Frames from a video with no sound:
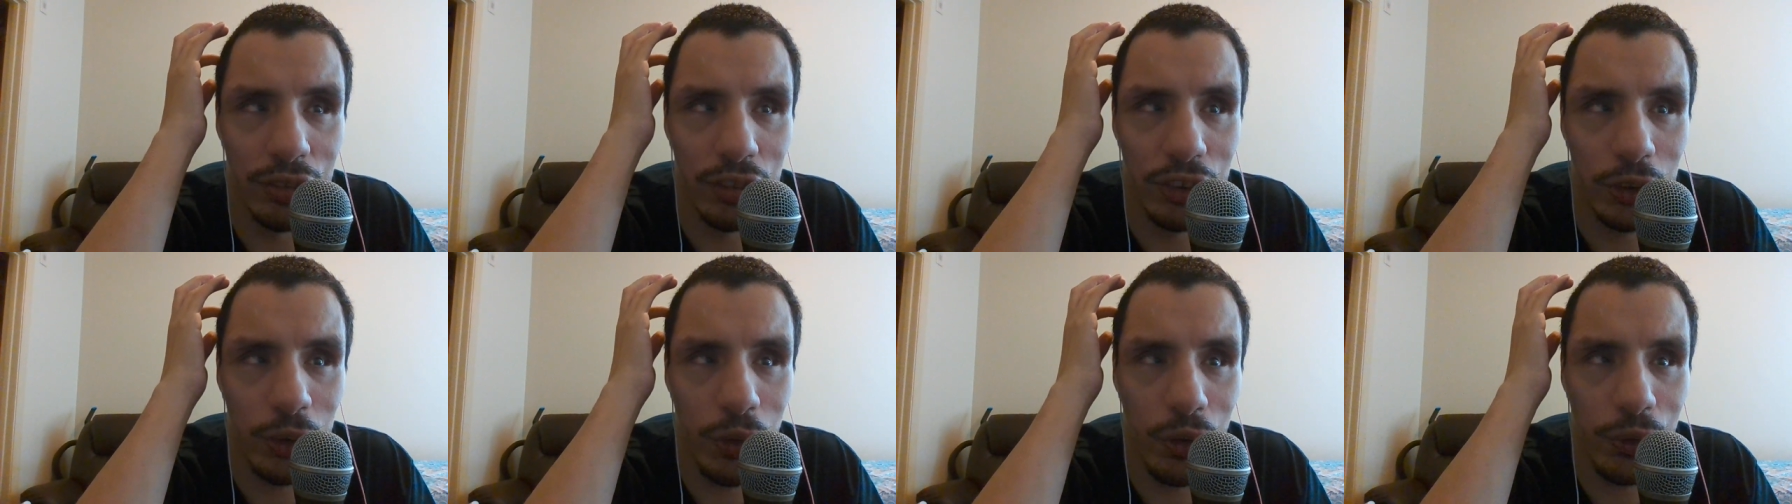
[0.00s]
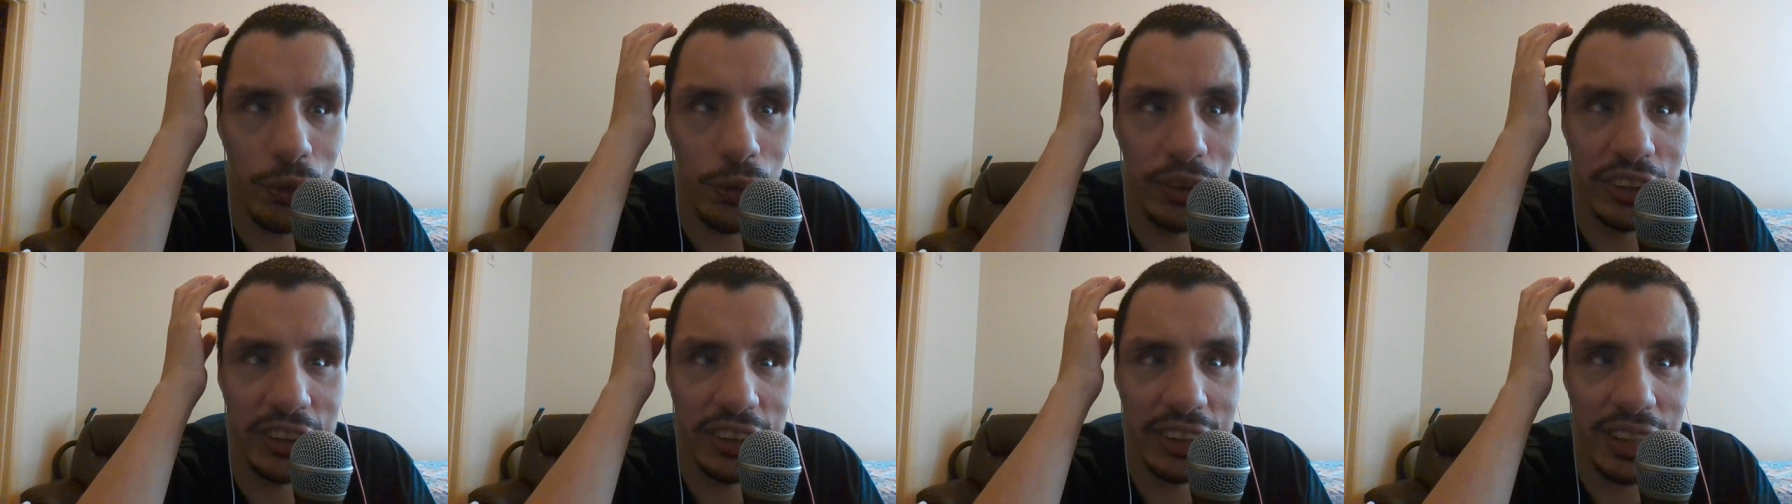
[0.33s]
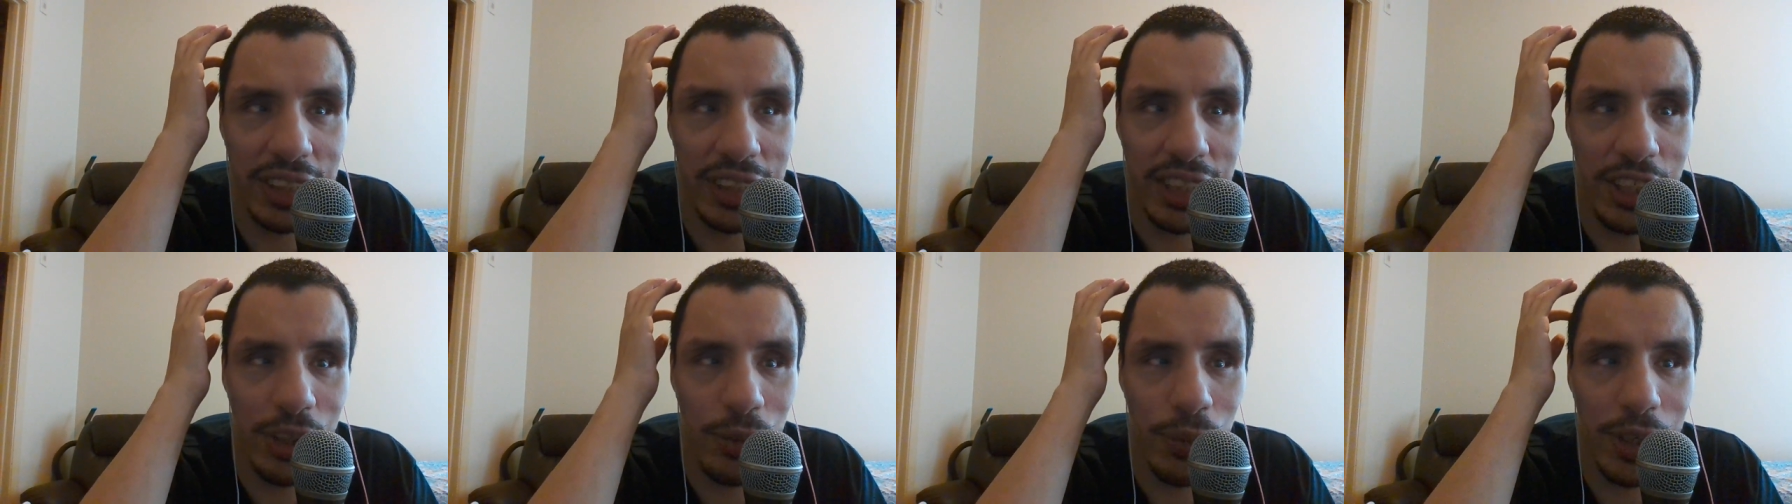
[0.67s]
So there
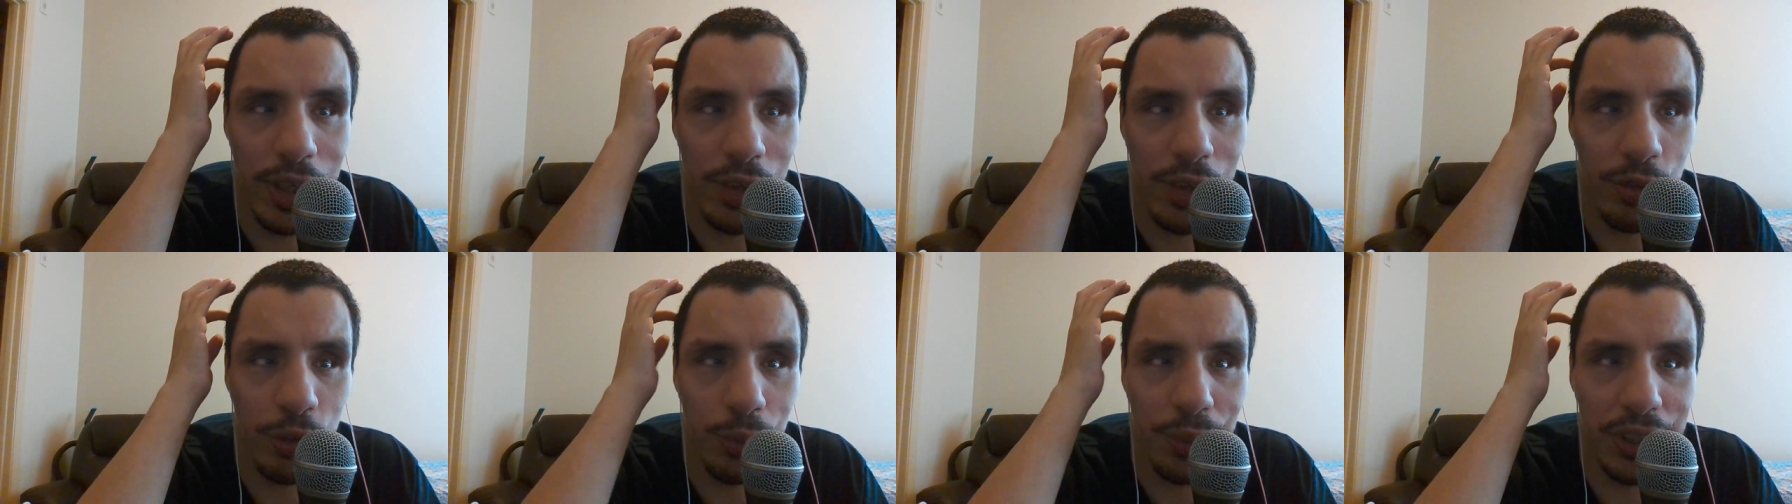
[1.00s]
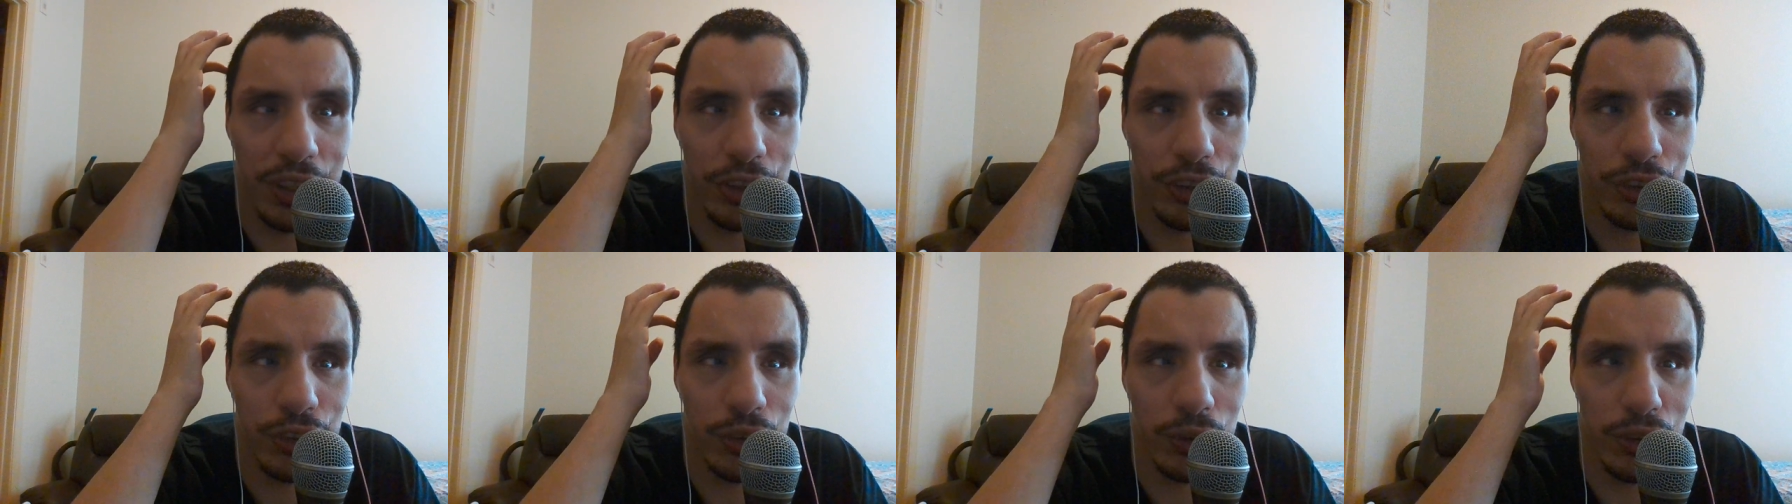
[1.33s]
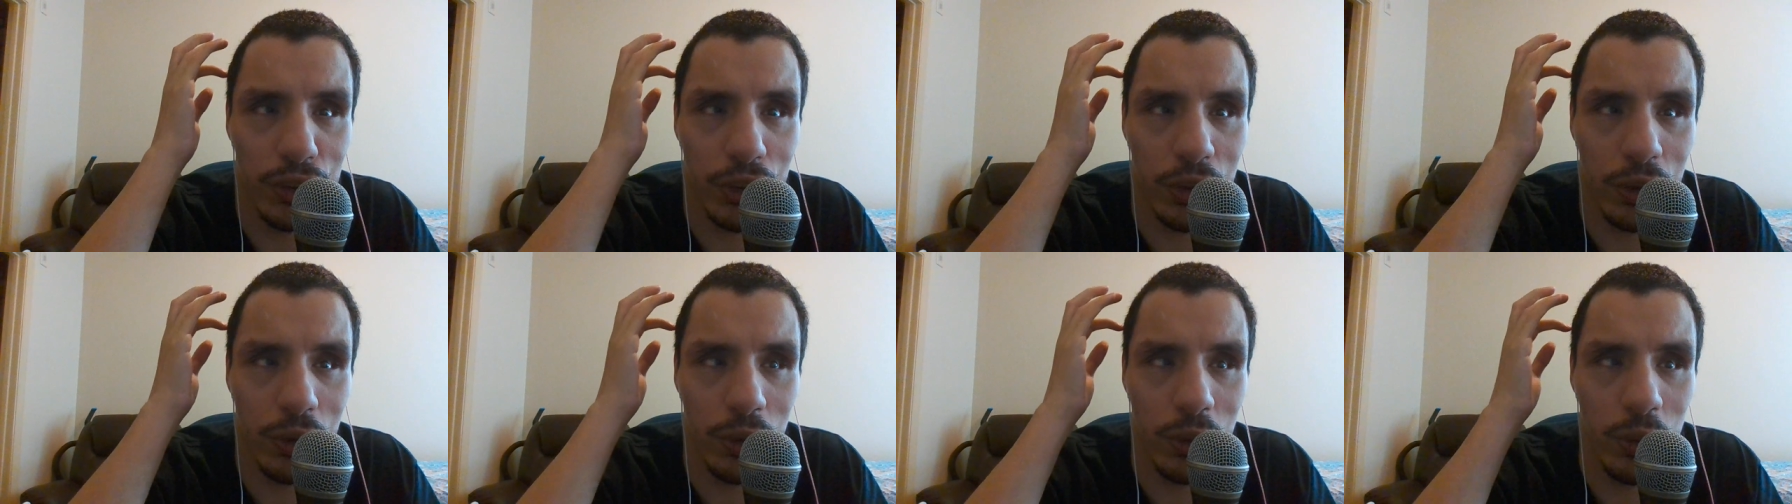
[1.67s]
isn't any way for me to
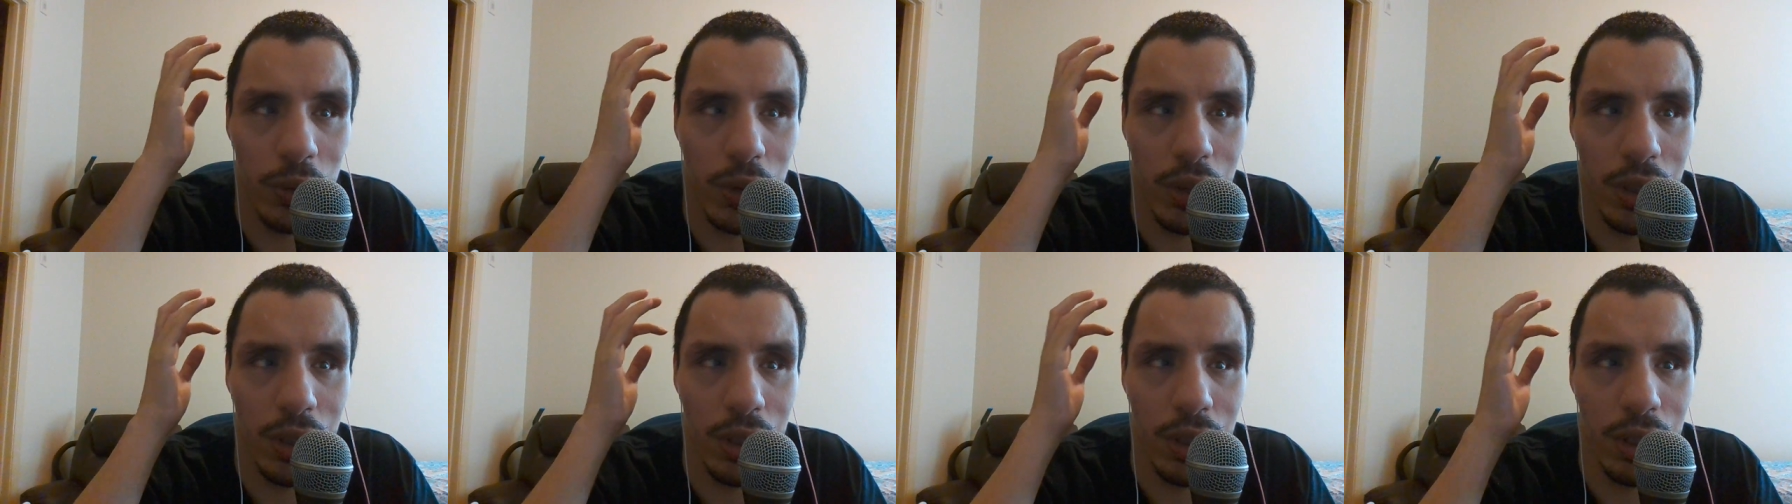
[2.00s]
know